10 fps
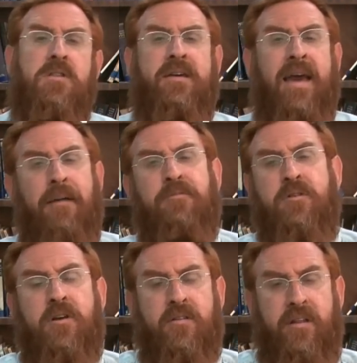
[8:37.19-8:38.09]
the
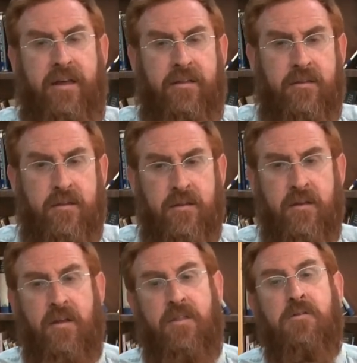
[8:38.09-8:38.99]
capturing of the land,
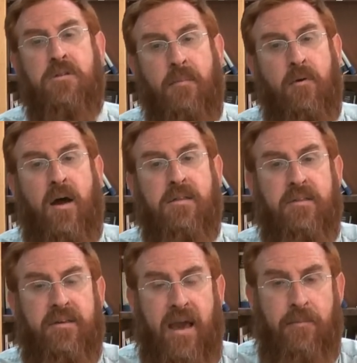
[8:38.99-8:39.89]
they're
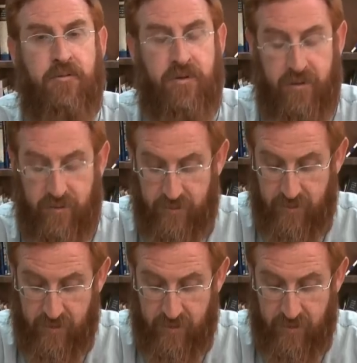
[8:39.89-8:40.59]
summarizing the capturing,